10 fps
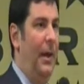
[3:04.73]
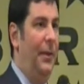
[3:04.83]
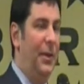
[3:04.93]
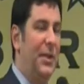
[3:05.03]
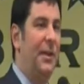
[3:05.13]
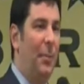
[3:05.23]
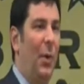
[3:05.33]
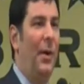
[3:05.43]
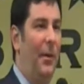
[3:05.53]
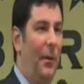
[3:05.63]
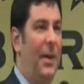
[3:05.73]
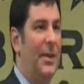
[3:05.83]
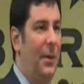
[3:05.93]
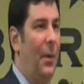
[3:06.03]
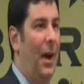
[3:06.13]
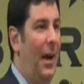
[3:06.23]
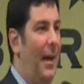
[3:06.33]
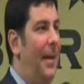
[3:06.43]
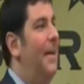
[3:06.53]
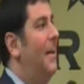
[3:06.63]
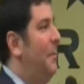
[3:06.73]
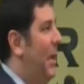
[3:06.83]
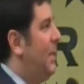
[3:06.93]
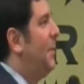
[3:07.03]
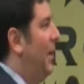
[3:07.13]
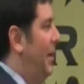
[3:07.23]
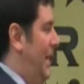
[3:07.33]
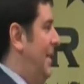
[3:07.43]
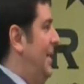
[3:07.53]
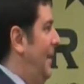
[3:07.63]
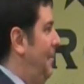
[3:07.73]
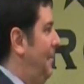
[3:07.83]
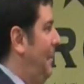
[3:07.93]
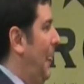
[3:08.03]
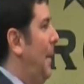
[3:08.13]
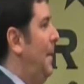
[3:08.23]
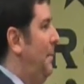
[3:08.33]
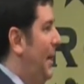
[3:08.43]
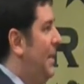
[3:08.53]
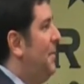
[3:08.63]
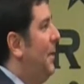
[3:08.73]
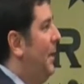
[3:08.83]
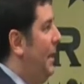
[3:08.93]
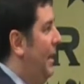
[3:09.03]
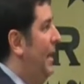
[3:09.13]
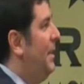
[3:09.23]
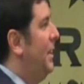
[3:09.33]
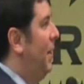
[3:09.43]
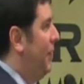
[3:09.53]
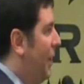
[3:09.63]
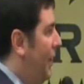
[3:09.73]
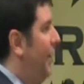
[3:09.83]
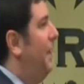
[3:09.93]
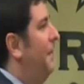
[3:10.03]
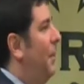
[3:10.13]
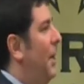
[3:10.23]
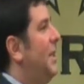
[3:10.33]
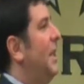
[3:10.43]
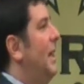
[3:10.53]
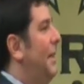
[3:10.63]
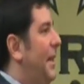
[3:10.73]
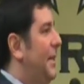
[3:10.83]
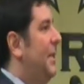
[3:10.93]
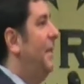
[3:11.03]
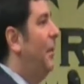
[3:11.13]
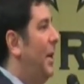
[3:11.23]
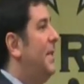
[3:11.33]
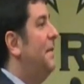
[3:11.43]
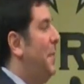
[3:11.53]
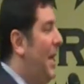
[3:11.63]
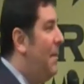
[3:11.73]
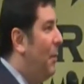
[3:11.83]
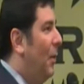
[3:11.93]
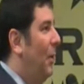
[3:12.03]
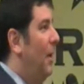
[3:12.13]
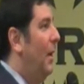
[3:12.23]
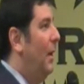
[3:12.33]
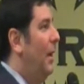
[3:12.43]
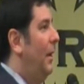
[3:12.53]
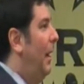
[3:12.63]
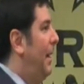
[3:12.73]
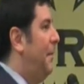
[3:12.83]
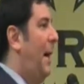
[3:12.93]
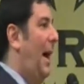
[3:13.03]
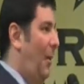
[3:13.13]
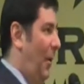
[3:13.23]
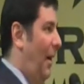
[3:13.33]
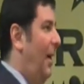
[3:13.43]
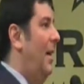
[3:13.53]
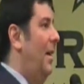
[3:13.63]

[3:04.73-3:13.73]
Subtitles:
And there's an important reason why. Pittsburgh needs it. Pittsburgh needs an alternative voice that is a voice of people, not of power,